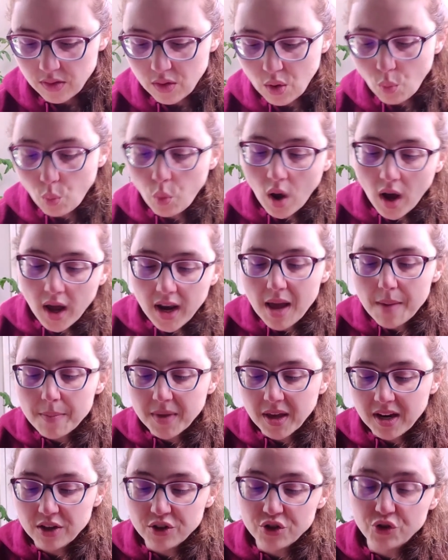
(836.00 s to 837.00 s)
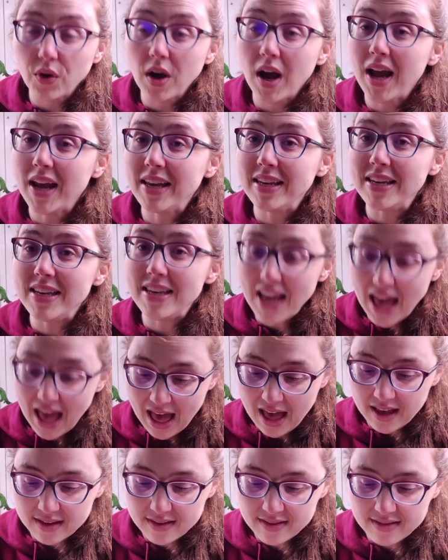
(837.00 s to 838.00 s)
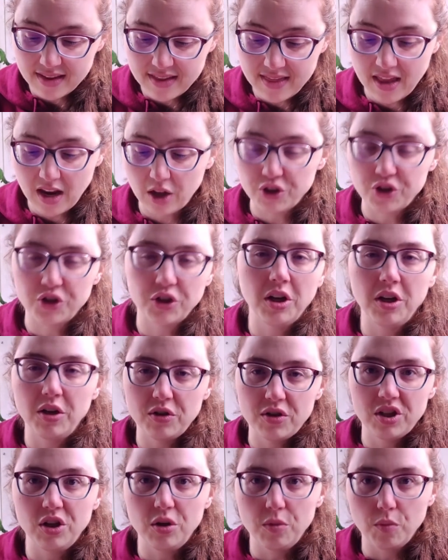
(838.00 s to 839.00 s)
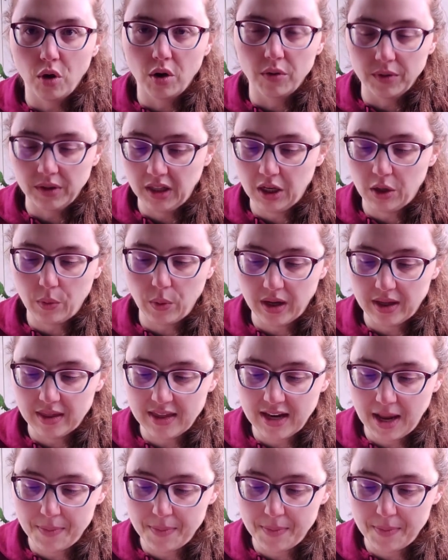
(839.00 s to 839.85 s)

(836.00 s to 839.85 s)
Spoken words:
The one I'm going to try next, and then I'll show you two more really quick